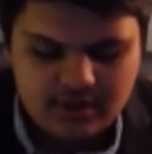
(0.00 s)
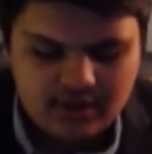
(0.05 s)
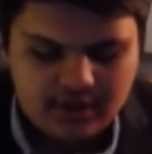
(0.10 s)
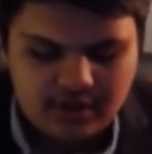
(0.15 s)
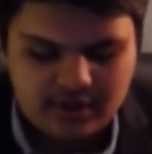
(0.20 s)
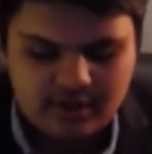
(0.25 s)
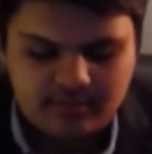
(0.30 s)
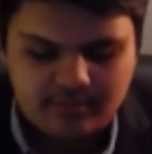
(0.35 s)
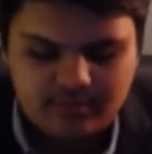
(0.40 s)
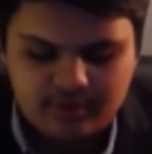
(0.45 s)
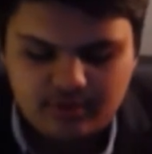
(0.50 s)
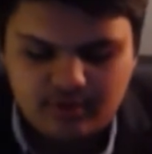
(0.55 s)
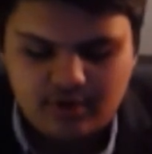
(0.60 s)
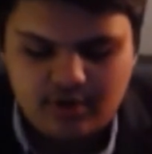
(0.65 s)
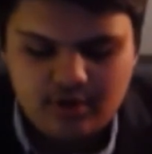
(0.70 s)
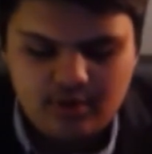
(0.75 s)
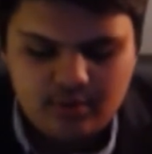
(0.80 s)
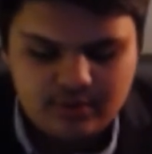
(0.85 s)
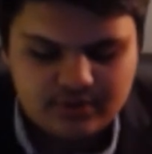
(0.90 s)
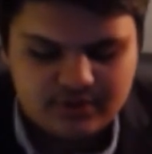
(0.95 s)

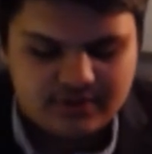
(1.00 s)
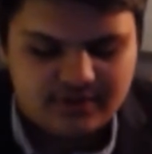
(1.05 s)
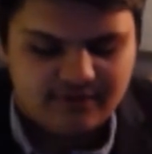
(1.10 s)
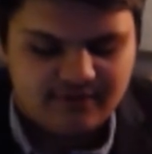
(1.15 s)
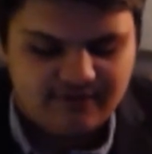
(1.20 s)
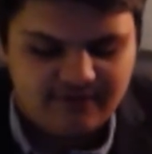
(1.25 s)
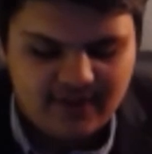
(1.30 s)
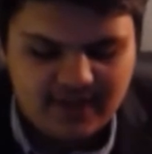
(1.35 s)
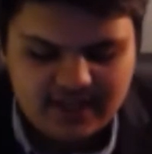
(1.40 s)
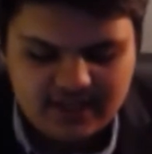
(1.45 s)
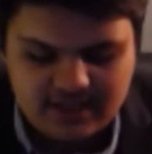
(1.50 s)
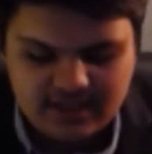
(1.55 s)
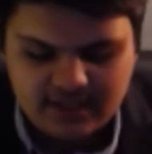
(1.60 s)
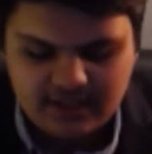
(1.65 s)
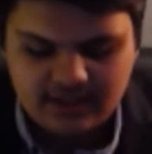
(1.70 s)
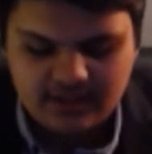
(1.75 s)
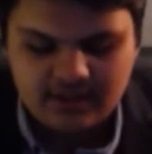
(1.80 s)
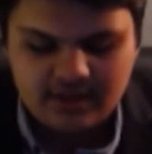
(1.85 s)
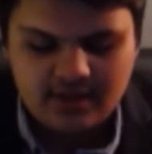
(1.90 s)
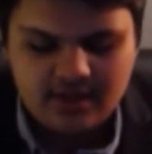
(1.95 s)
Pirro was
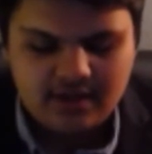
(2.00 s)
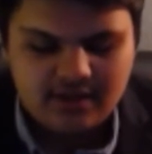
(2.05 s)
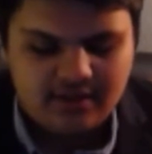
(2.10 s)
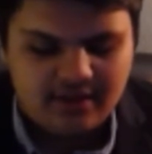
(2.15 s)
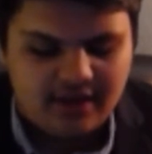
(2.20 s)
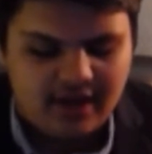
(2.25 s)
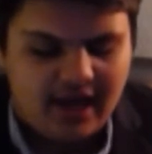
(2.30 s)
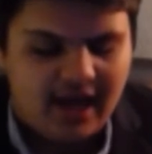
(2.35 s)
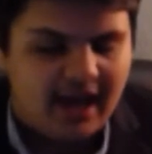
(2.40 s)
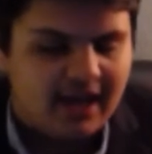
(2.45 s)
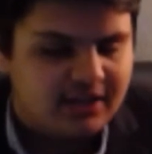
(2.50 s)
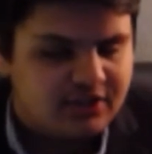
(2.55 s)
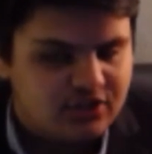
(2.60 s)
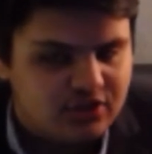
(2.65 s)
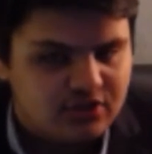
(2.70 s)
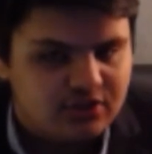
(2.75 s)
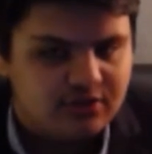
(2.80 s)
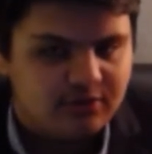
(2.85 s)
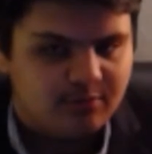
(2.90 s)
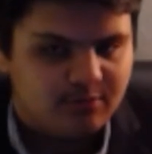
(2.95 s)
defending the
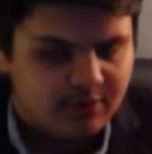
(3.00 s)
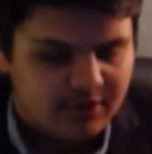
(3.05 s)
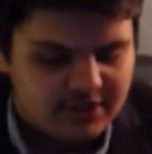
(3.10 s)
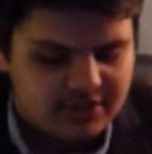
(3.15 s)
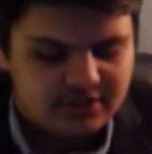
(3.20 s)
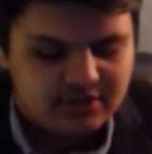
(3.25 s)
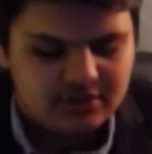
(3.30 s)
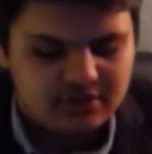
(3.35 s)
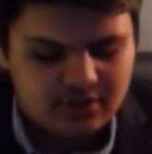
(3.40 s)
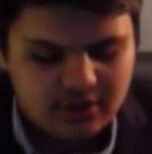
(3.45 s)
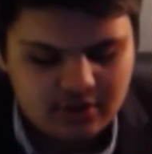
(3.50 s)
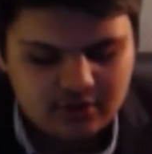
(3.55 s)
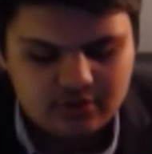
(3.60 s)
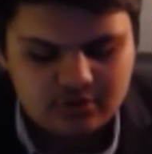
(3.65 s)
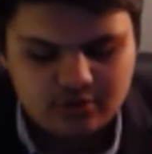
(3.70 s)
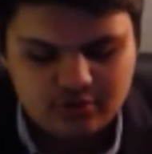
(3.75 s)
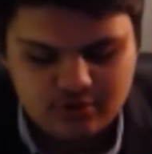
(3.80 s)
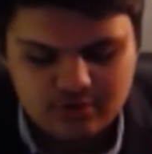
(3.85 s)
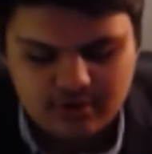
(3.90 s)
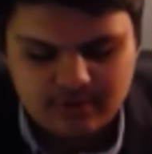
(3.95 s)
actions of President Donald
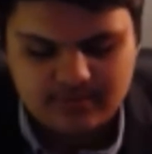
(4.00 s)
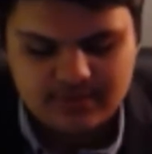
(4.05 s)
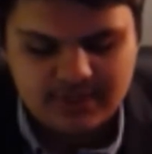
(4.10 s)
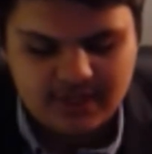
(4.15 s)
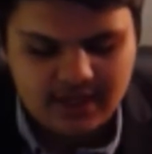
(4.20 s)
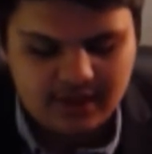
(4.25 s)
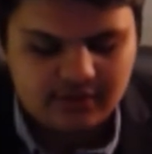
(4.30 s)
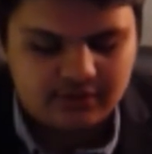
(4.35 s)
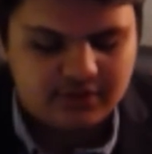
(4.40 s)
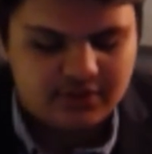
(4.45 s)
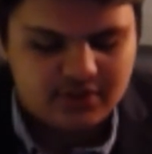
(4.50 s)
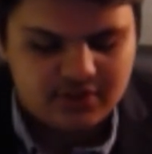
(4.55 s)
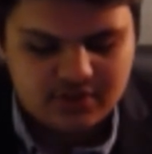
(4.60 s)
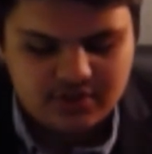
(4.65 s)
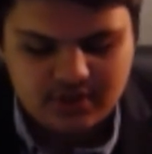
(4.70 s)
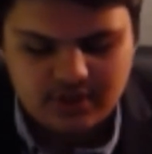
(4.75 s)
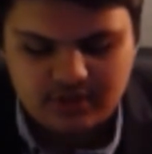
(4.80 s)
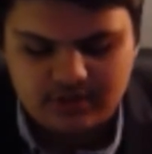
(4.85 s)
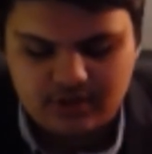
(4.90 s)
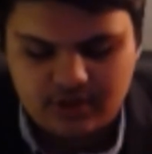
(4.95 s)
Trump's eldest
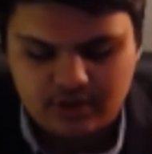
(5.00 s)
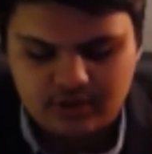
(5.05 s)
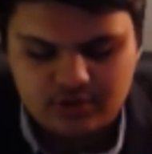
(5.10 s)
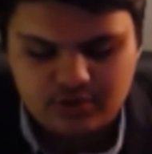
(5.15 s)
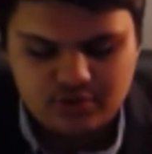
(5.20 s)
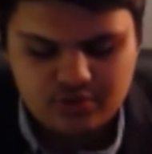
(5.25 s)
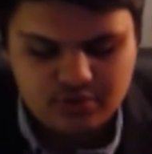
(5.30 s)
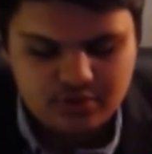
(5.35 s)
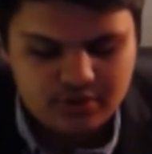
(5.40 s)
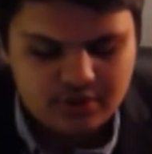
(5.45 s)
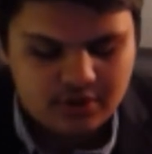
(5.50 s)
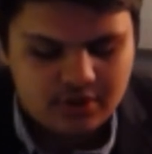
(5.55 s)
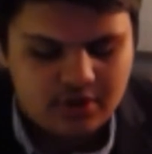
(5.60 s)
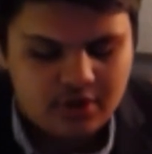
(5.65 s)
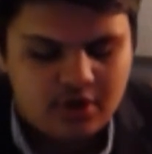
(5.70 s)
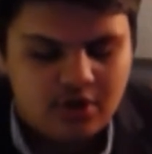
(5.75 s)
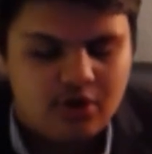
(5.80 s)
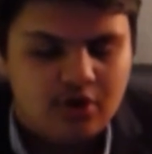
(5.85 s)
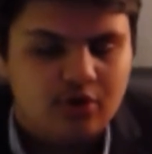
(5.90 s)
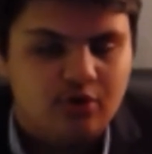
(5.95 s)
son, Donald Jr.,
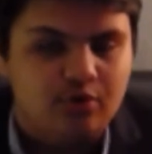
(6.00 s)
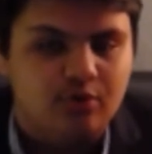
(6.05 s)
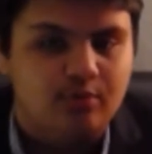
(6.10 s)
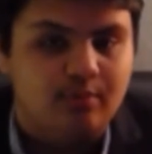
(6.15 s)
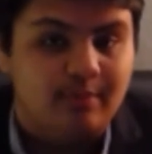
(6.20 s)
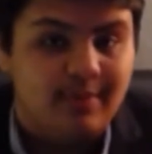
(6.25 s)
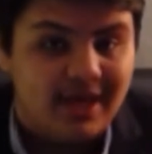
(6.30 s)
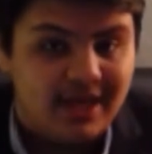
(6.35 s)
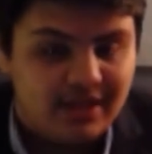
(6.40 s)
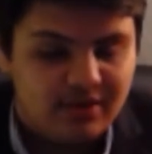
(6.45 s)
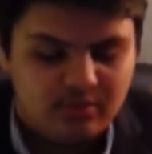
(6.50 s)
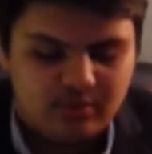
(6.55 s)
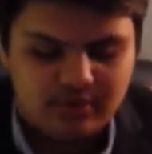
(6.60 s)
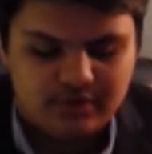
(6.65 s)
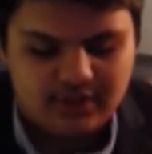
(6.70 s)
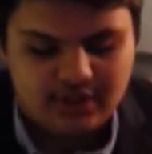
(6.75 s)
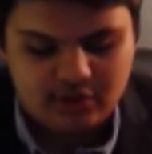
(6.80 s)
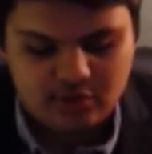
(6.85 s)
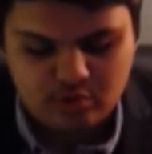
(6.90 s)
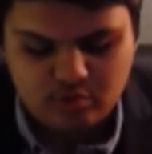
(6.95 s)
who met with
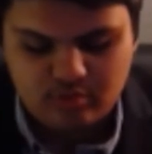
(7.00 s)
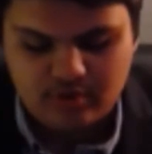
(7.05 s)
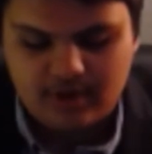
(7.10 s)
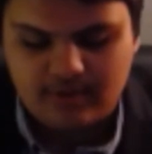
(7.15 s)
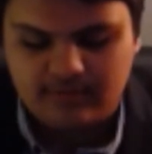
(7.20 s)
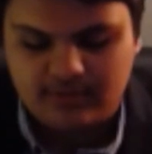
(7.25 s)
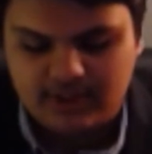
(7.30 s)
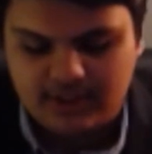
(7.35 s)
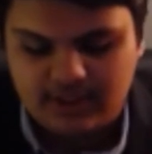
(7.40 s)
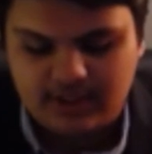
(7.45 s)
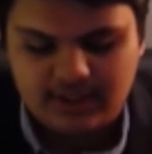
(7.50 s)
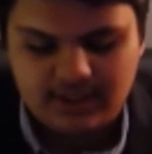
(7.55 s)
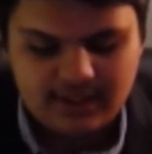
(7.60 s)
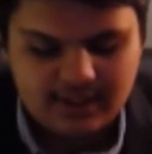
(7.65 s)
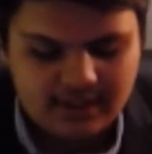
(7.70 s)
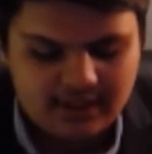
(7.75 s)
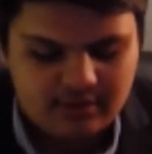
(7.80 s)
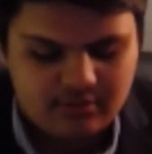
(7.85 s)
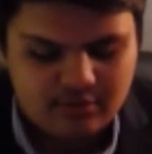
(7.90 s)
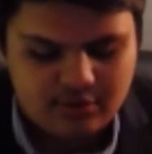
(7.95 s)
a
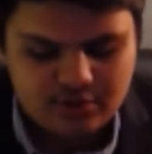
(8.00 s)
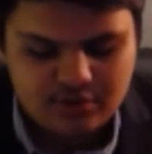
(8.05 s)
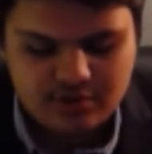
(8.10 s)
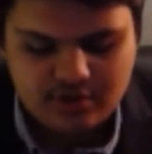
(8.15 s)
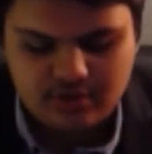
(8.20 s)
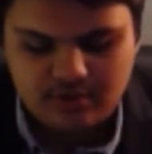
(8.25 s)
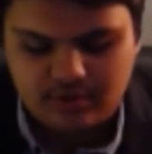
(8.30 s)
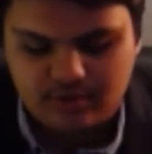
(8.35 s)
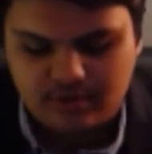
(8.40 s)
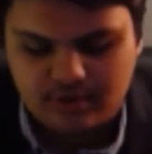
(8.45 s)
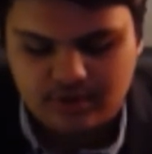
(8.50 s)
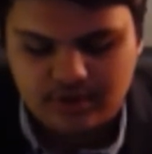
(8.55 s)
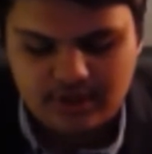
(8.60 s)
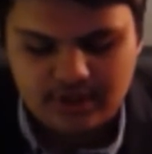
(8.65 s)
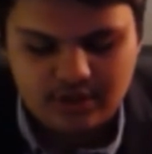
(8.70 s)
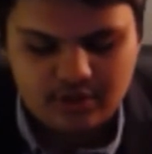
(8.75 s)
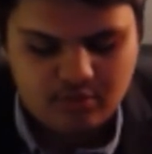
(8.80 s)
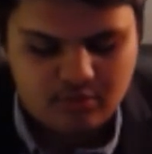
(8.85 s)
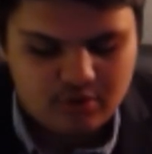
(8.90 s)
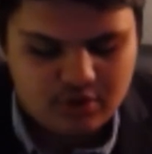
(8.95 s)
Kremlin-aligned Russian lawyer
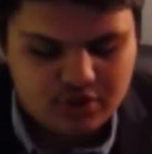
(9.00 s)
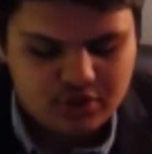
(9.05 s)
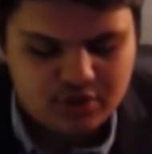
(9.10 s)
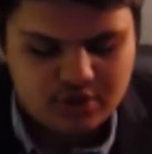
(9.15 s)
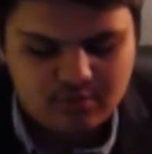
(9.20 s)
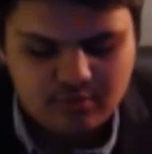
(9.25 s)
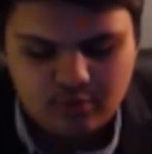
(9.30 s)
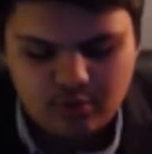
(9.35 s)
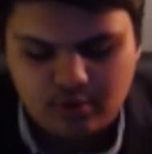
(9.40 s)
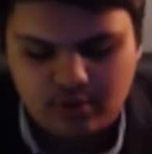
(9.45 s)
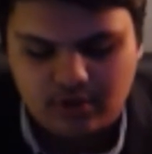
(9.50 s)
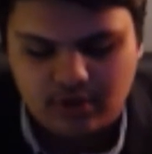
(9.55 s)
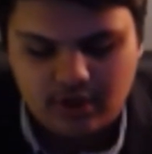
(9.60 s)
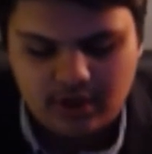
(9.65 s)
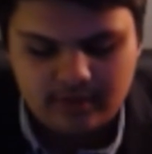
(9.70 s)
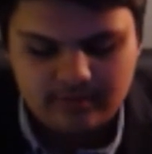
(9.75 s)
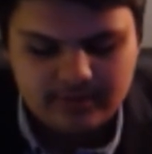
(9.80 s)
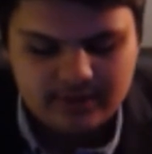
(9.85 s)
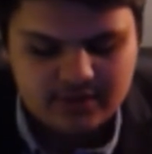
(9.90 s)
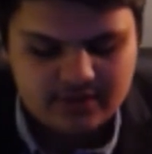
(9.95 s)
and a Russian-born
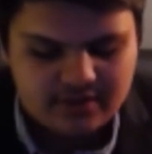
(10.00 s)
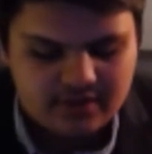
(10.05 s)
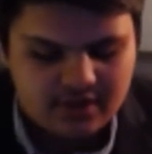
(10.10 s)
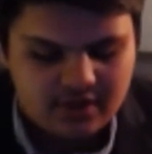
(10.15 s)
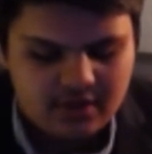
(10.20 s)
lobbyist,